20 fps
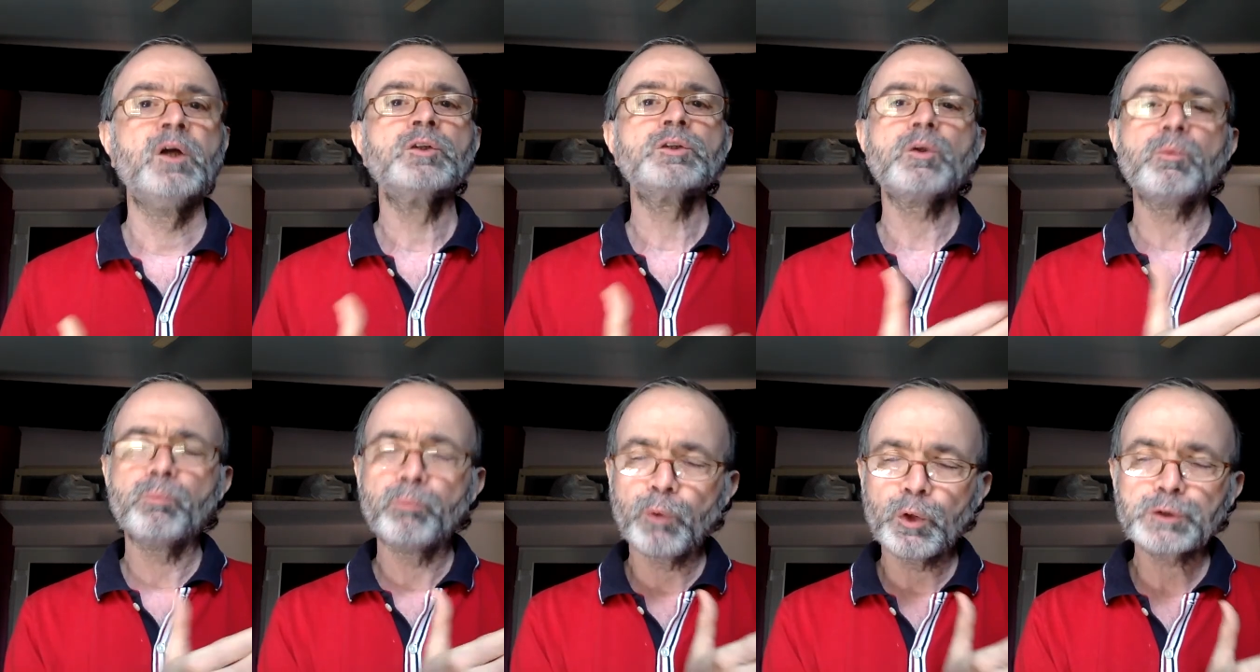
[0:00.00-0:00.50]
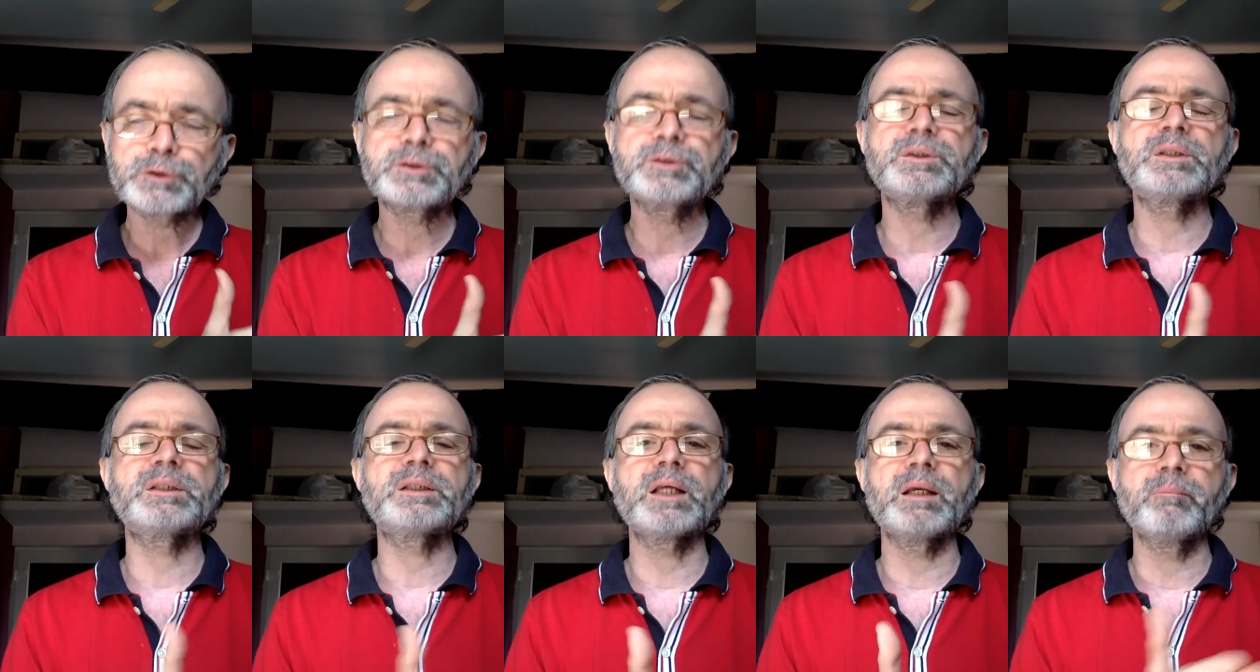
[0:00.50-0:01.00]
So most
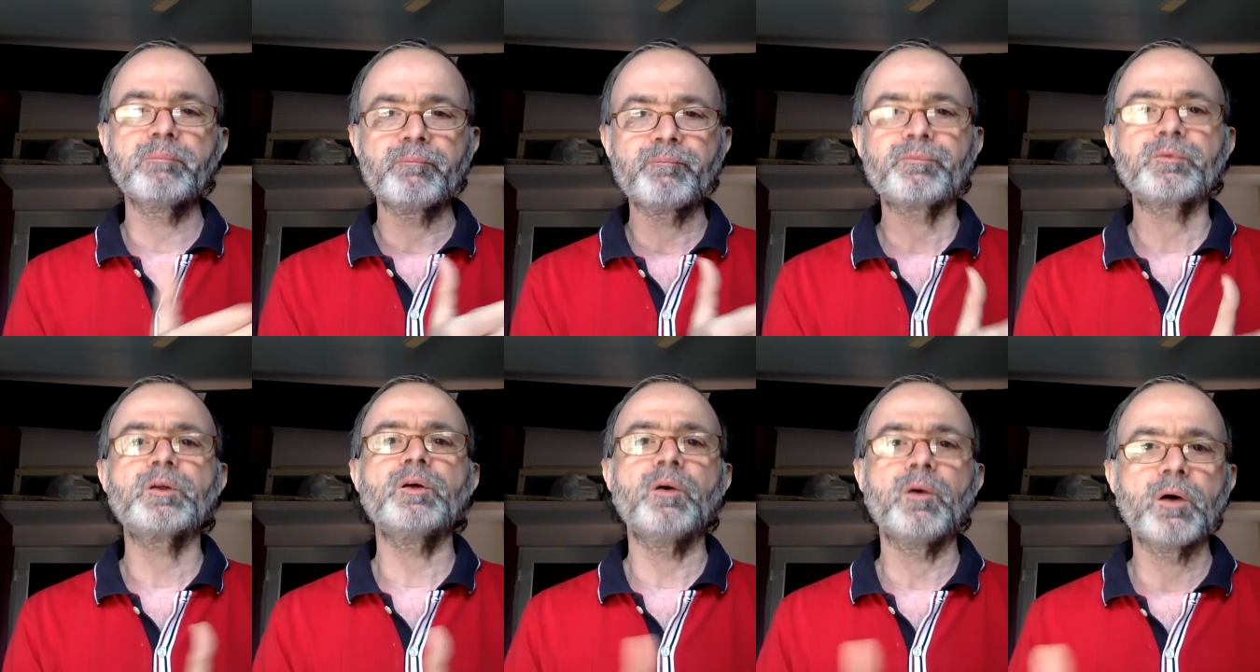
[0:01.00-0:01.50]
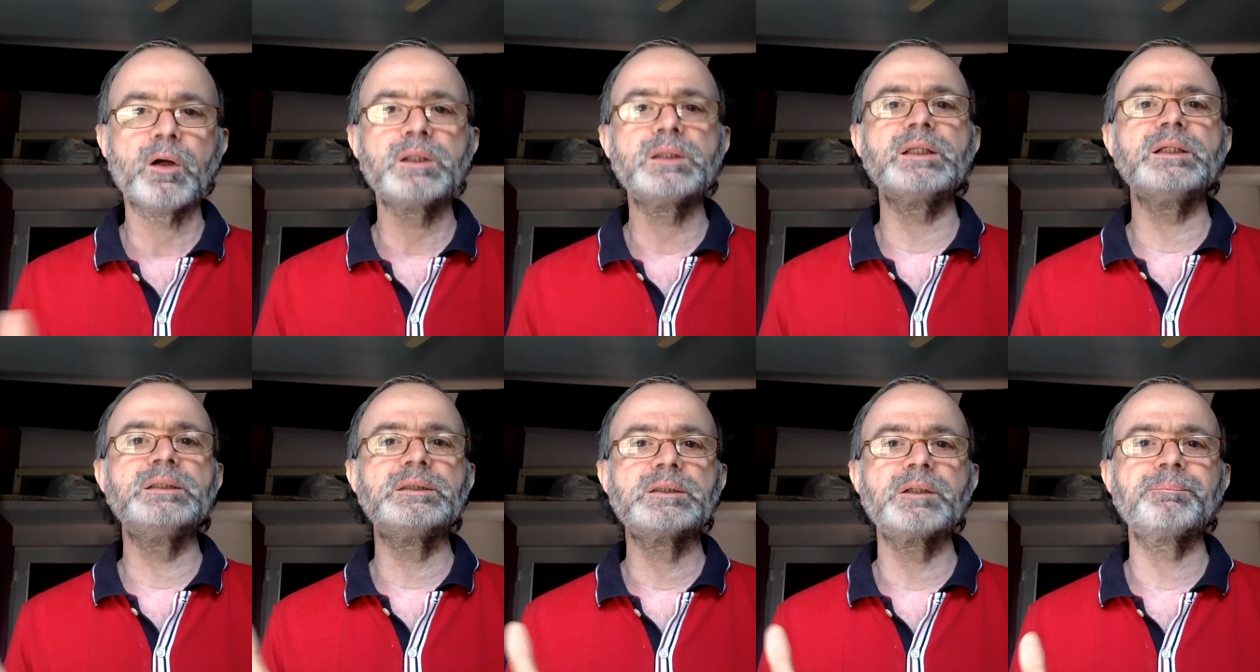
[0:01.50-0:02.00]
of the time, all
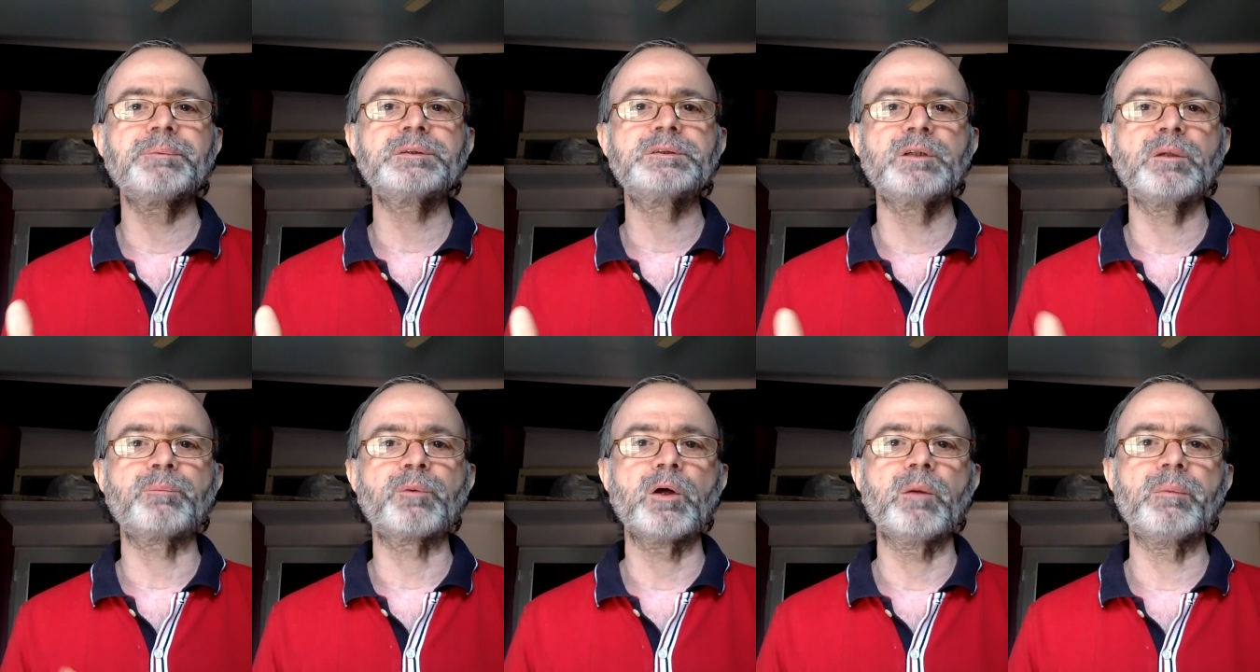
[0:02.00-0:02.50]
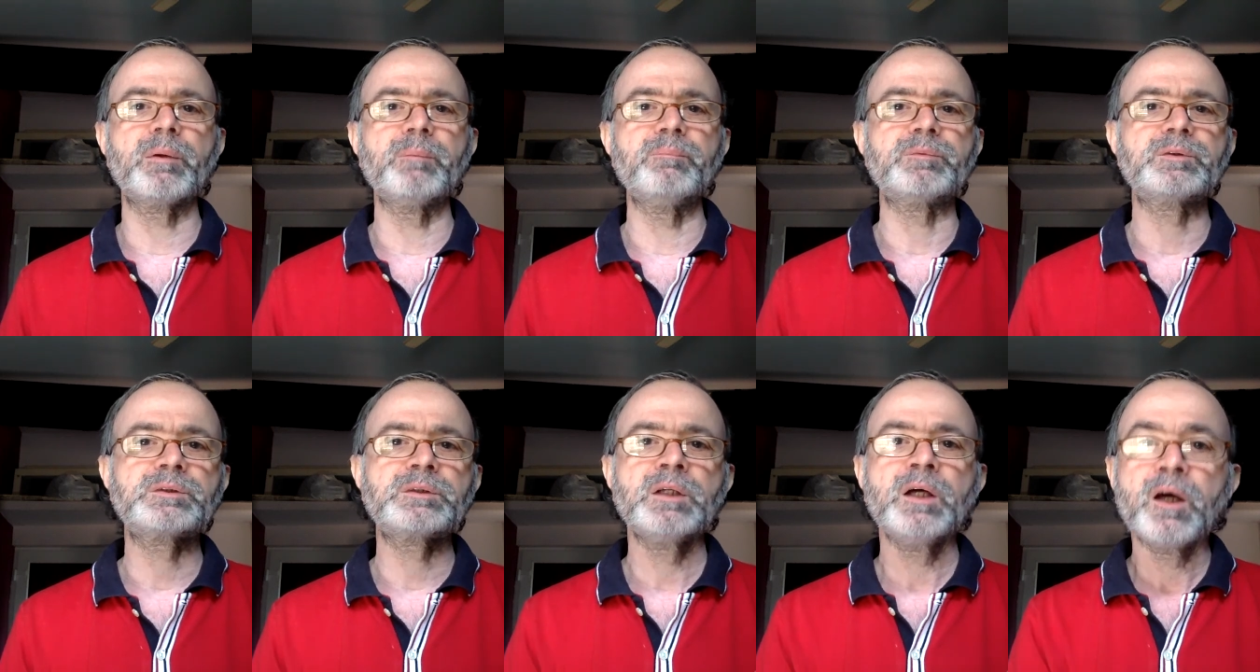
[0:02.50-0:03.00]
the interpersonal
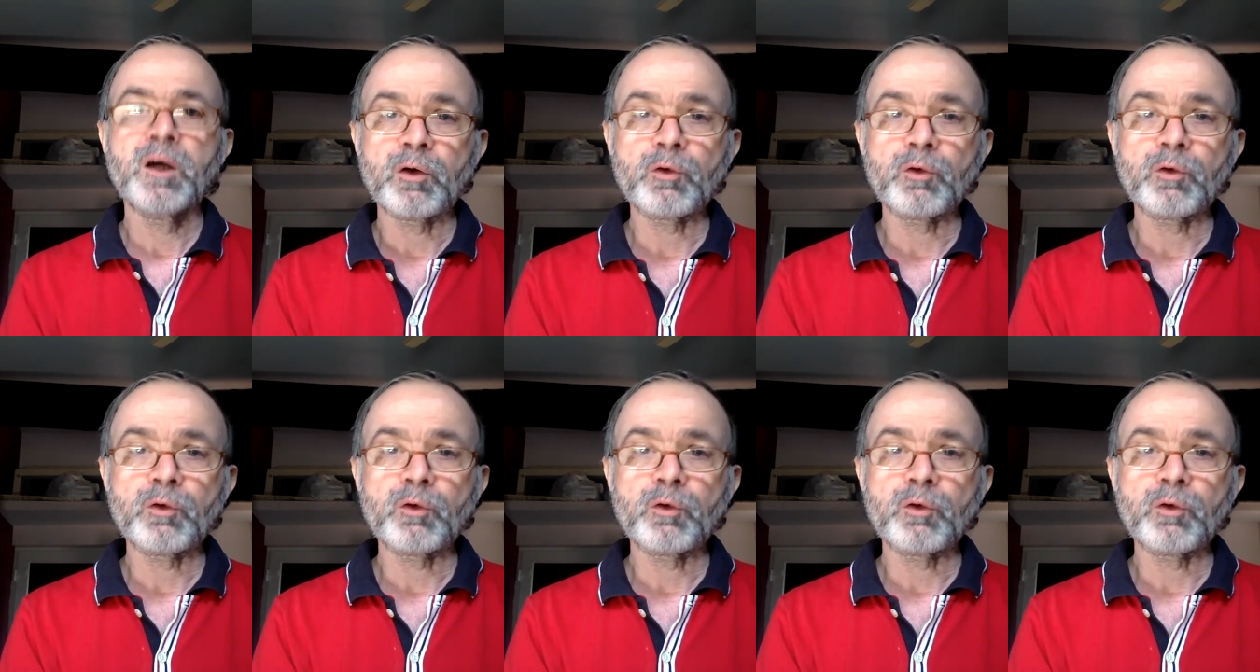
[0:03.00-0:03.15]
problems